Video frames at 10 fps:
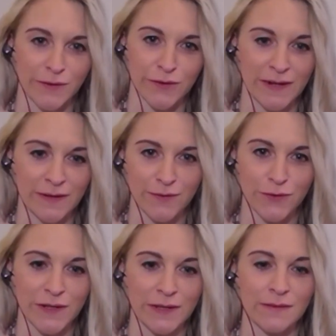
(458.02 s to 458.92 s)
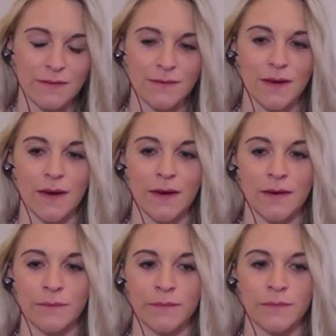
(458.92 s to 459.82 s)
dentistry
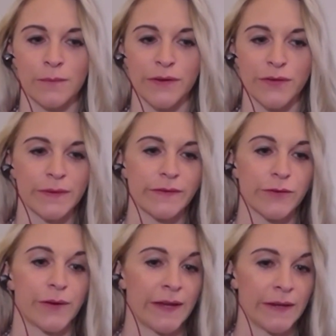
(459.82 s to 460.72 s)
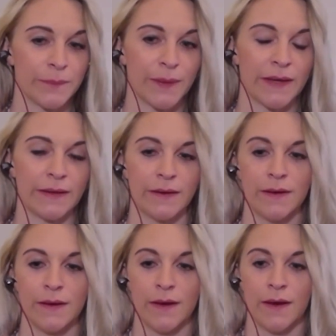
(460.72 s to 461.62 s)
um, which was great but
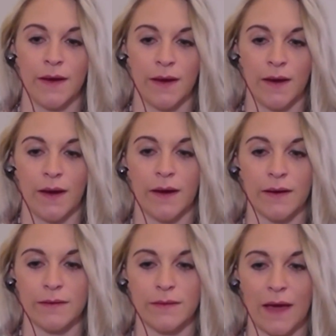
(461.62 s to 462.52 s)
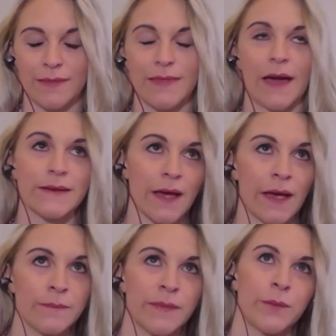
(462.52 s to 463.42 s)
uh, at that
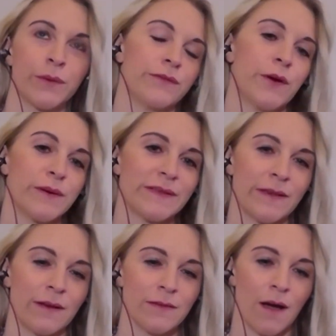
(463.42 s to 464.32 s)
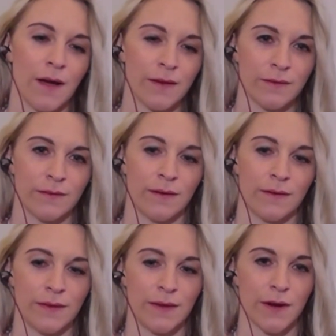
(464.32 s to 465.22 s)
time they weren't focusing a lot
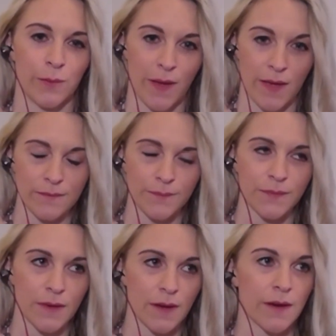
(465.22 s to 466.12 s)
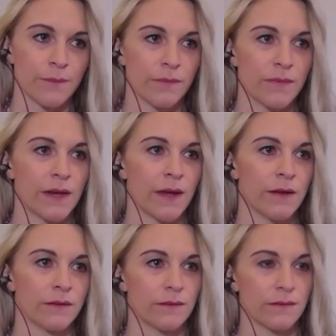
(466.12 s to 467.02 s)
on the airway um, then
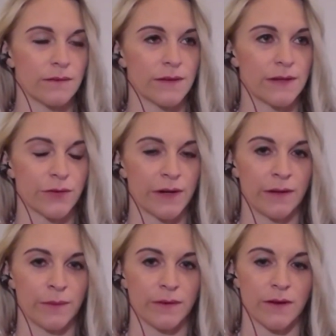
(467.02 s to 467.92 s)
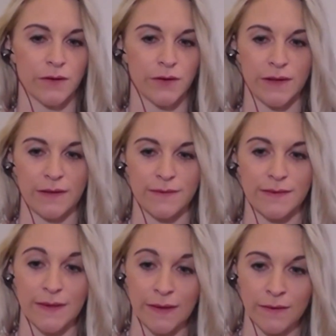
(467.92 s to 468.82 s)
I did training with Dr. David
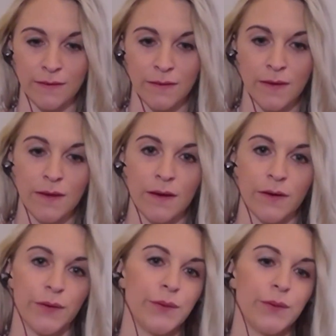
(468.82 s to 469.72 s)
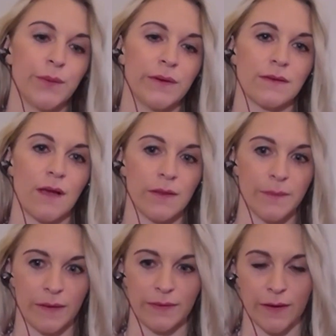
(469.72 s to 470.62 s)
Singh, who is all
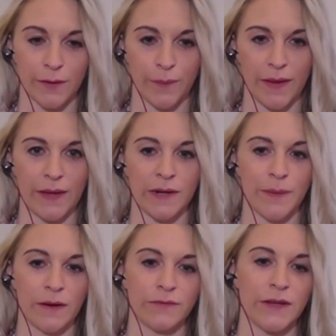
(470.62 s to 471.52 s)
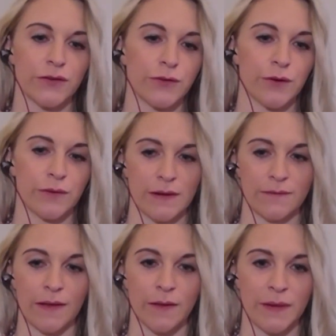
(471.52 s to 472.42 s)
about the airway and about facial growth and
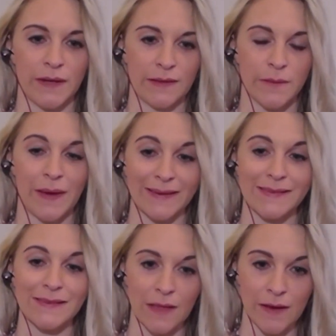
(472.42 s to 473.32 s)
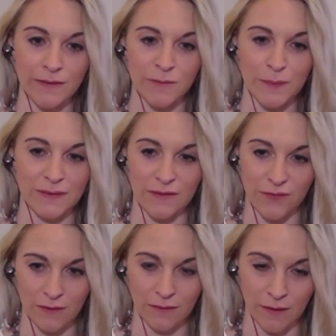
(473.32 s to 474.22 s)
development and the maxilla
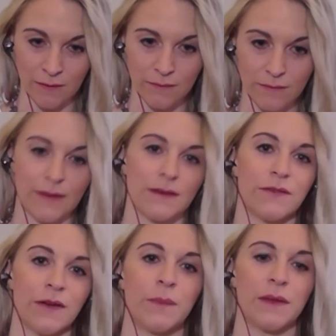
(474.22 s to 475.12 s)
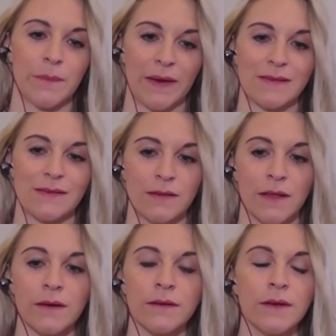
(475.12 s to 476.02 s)
specifically, like developing the
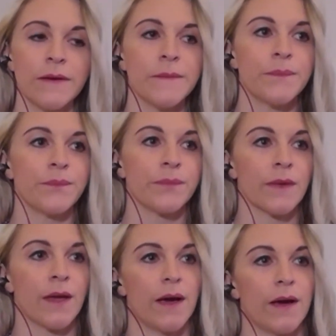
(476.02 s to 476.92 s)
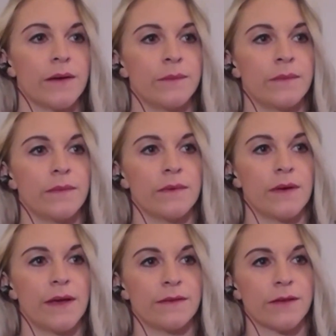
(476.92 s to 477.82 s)
maxilla. Um,
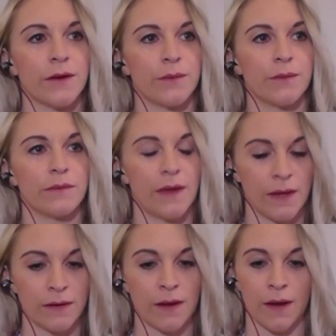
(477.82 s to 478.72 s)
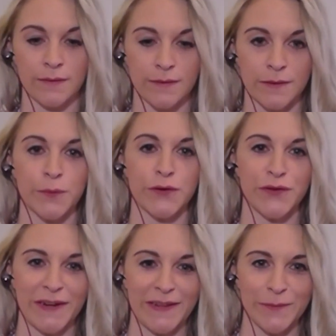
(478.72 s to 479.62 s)
and so then I did more
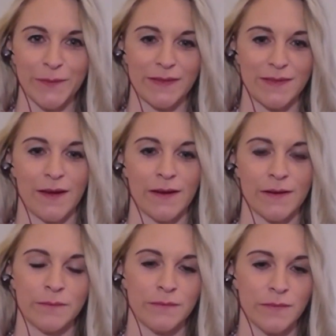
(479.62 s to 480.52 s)
training with um,